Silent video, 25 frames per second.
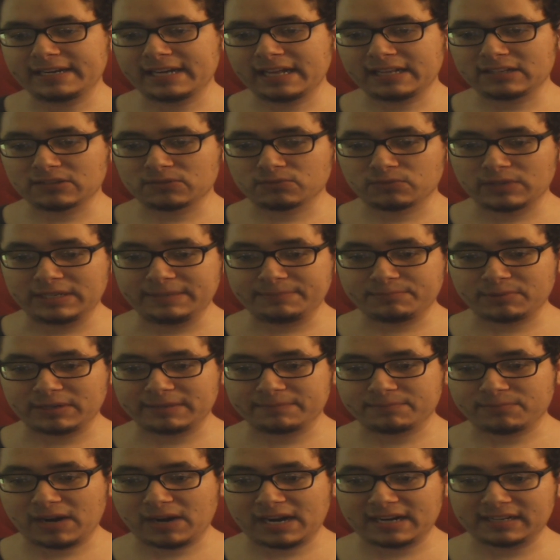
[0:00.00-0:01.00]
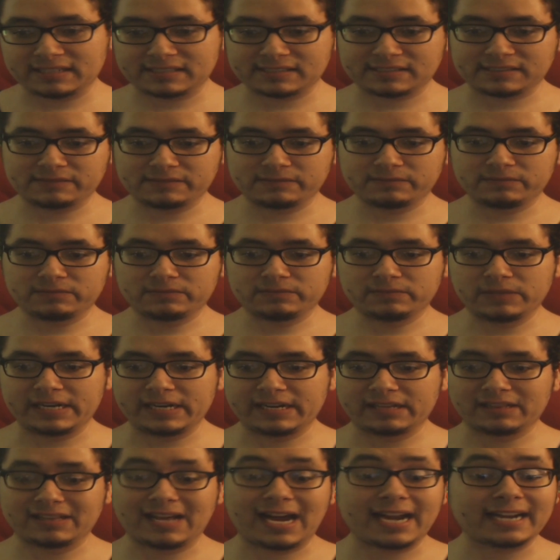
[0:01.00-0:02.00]
dollar reprint products, in
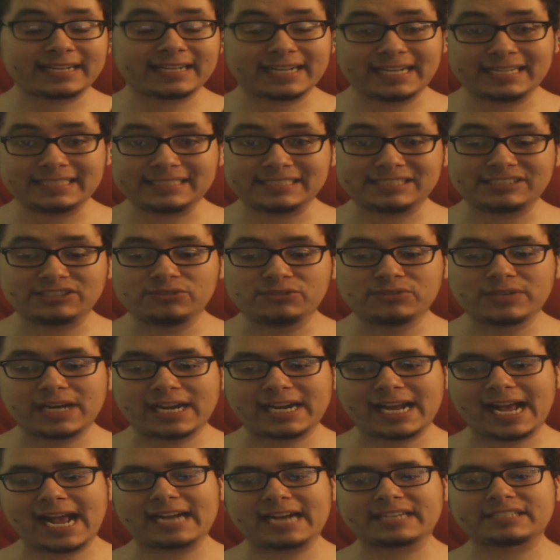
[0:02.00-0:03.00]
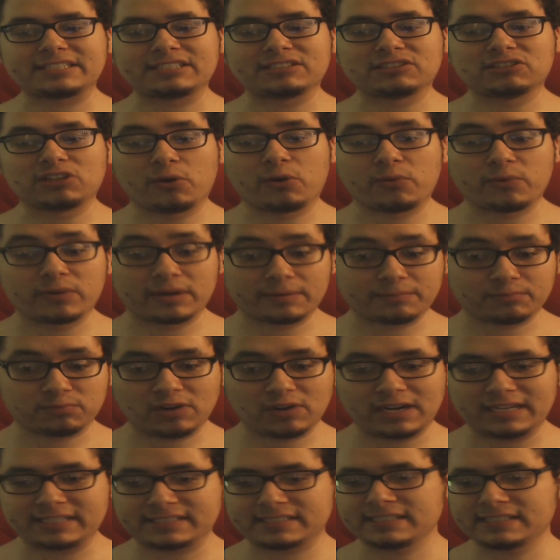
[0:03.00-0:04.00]
a lot of cases, do not actually lower the
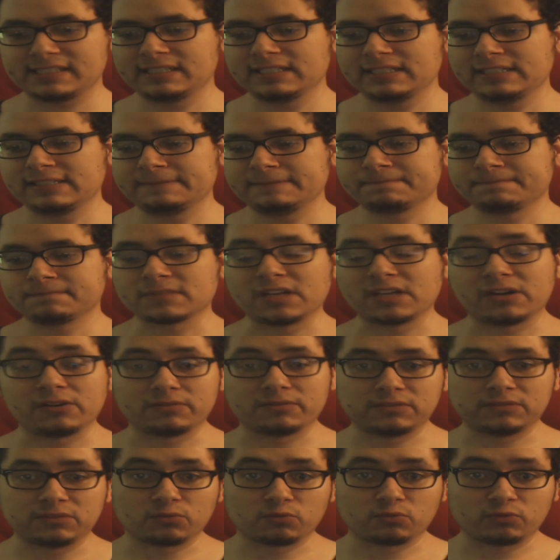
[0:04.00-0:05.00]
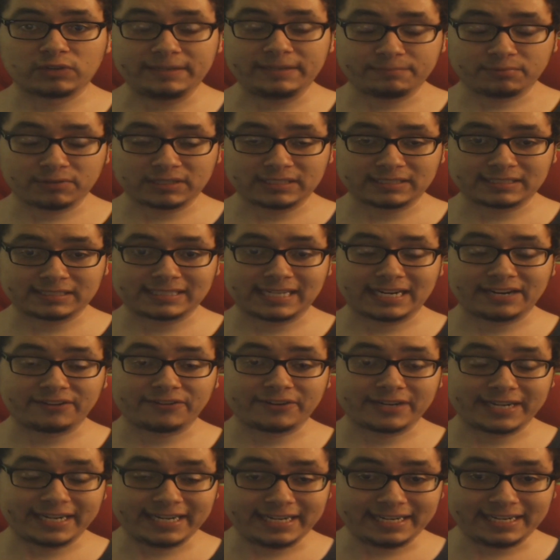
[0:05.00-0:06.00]
price of the reprints that
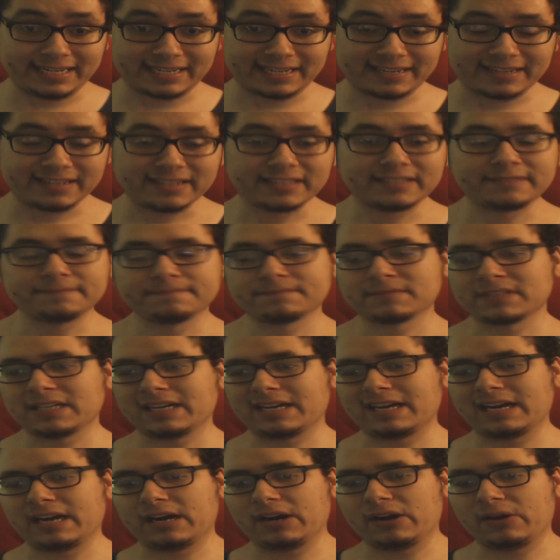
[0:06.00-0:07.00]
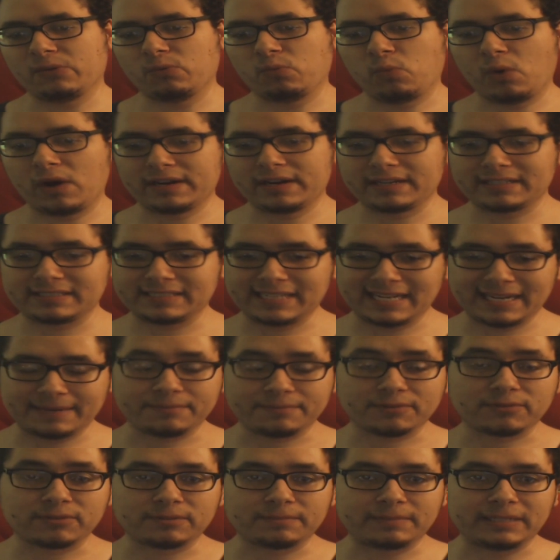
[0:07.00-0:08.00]
are needed. One
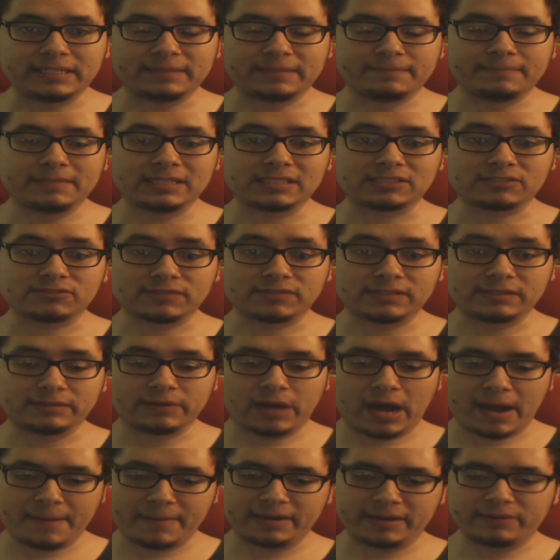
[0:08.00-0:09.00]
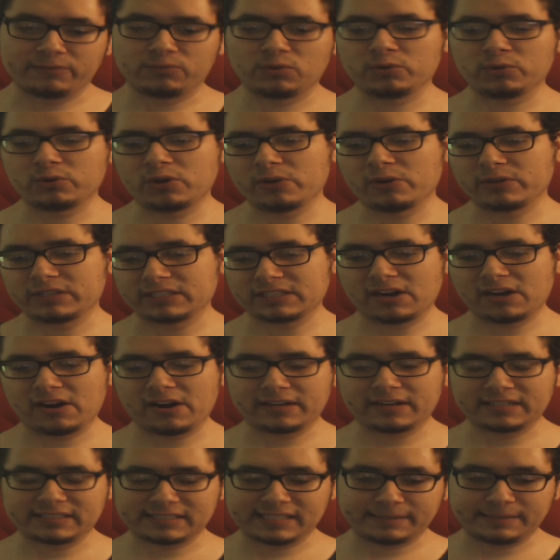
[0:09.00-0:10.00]
example would be the mystery, we'll go into
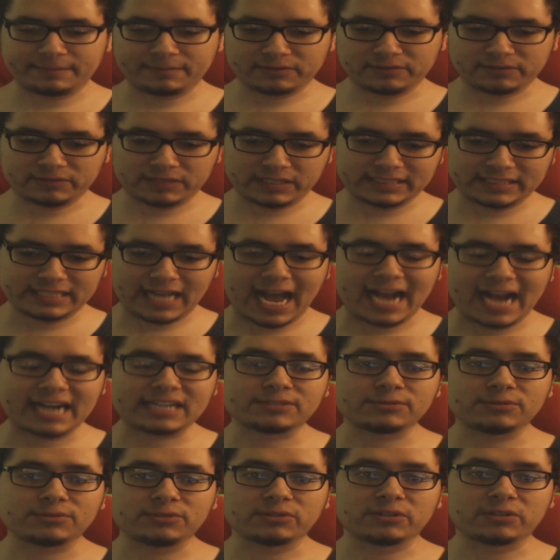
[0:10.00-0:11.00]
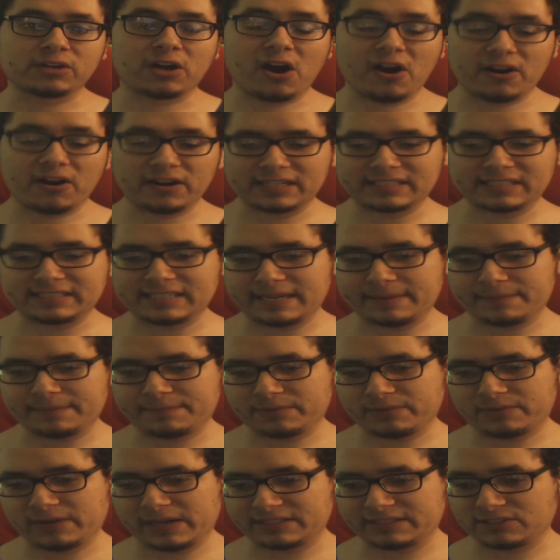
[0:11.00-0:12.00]
card example. The actual card
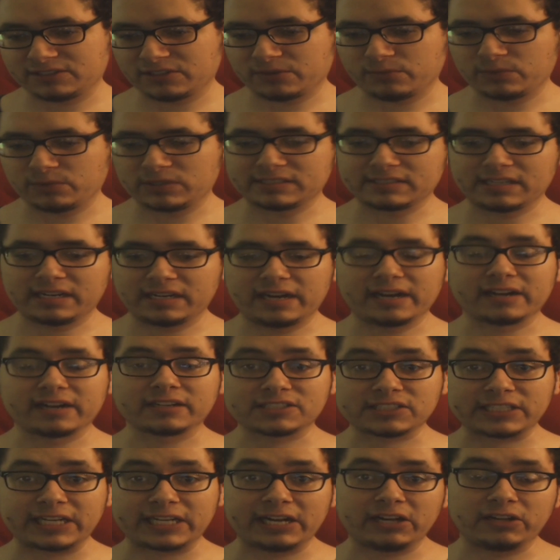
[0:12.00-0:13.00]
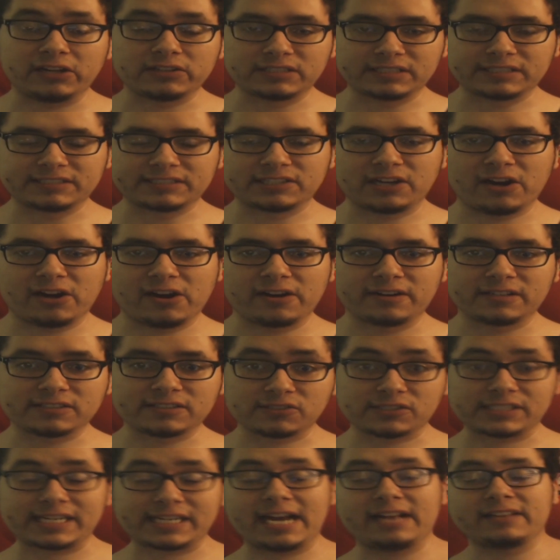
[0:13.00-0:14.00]
example I took was Scalding Tarn.
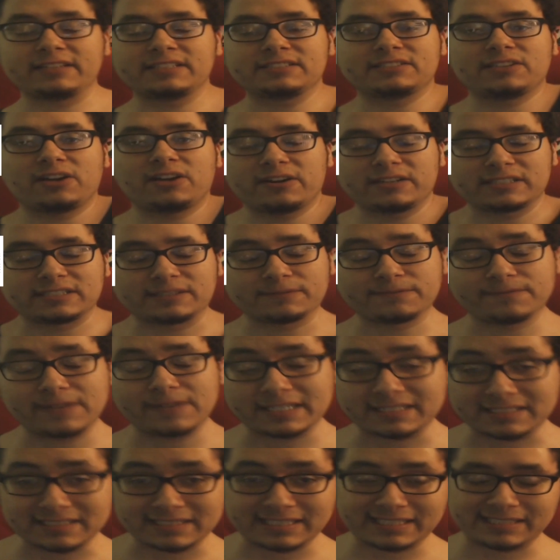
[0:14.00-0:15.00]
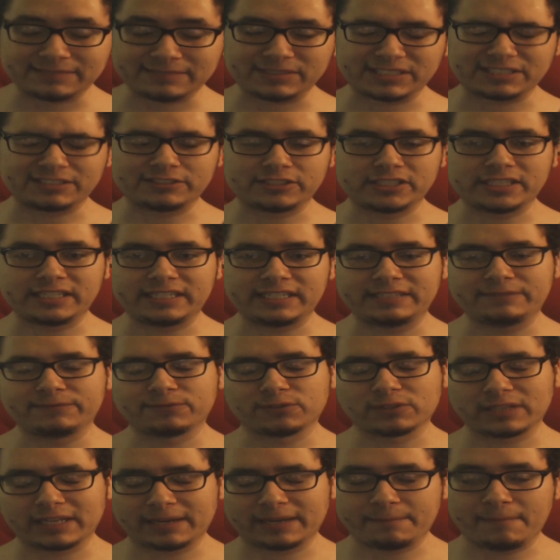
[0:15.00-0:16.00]
So Scalding Tarn is a fetch land which you need
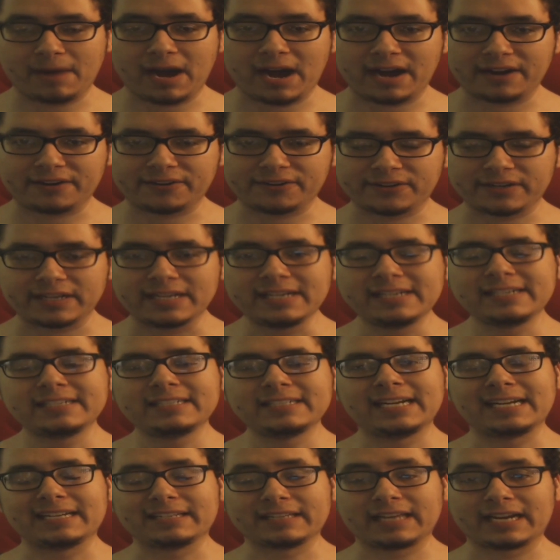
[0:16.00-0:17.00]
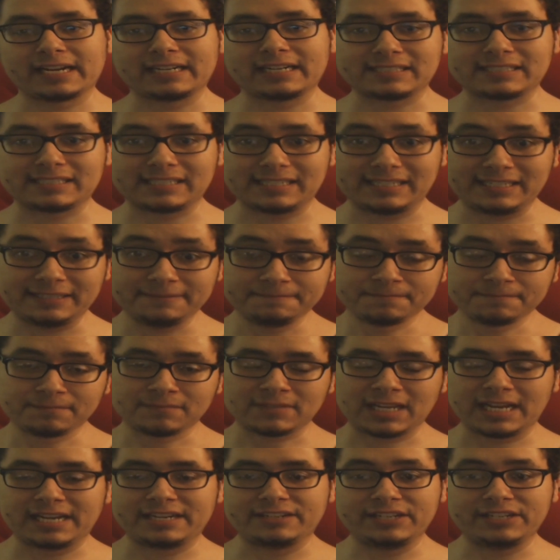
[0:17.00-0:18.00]
for like Modern and Legacy.
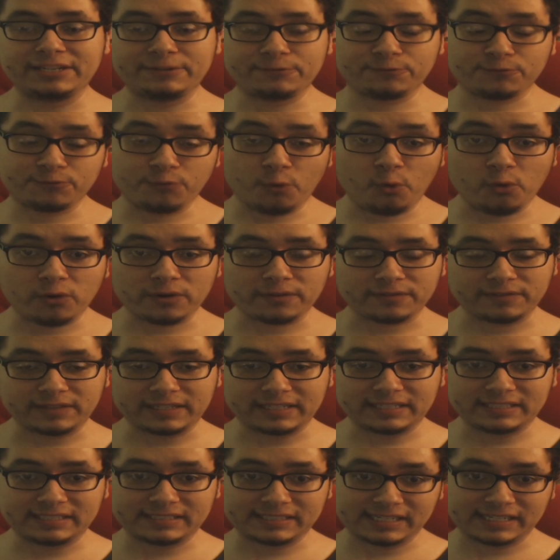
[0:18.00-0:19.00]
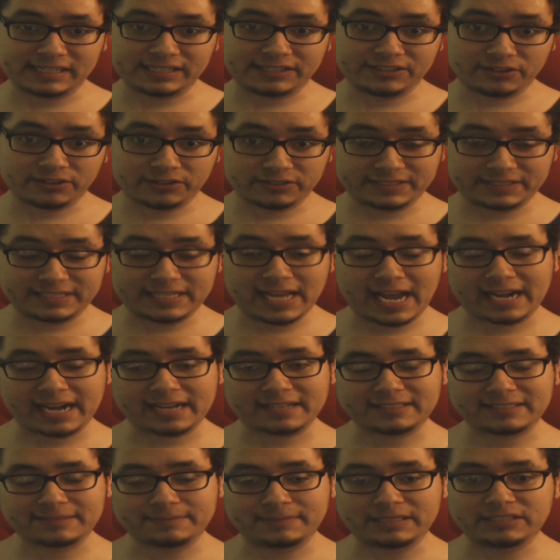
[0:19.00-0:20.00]
And you need 4 of these in your deck
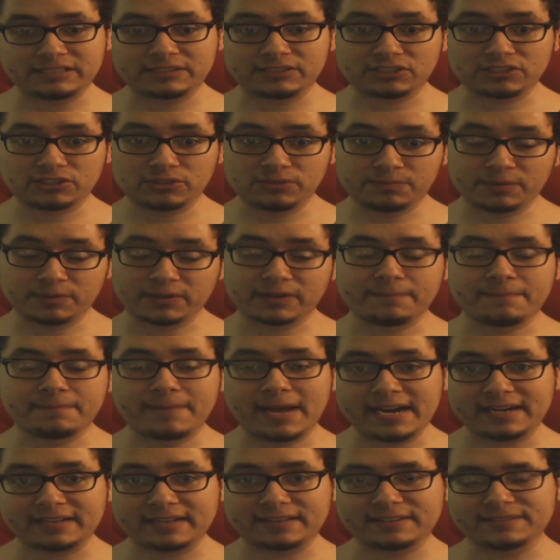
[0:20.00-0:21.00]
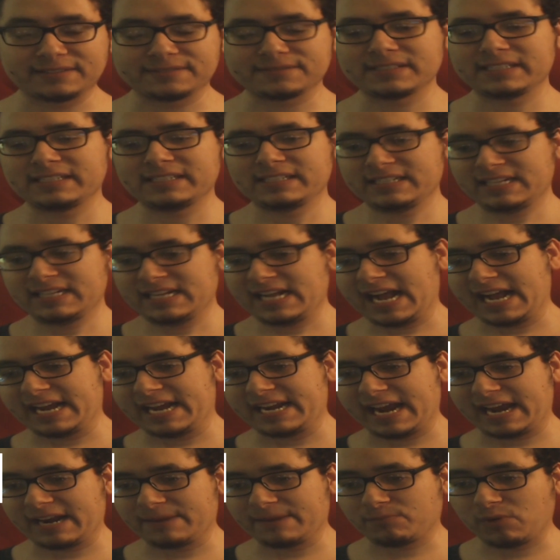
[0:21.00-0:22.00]
to be super competitive.
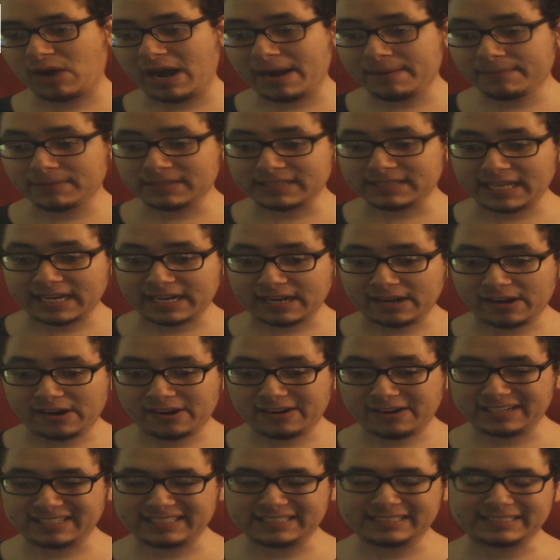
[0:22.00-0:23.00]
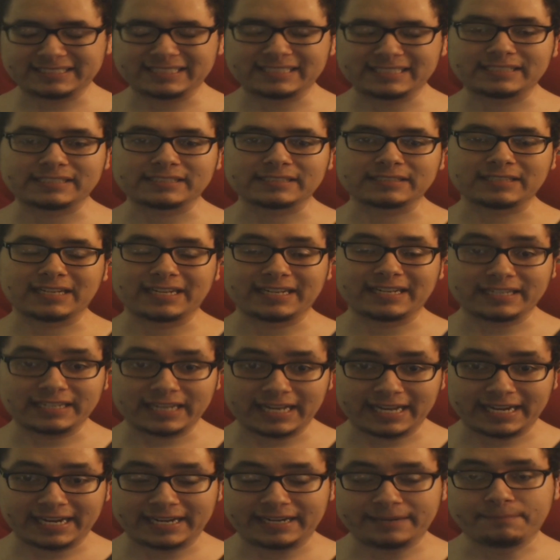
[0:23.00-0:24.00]
And now the problem with that card is it's like
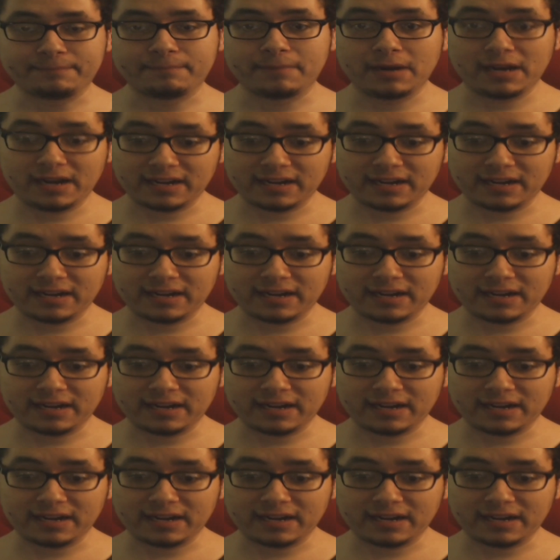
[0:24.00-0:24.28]
$80.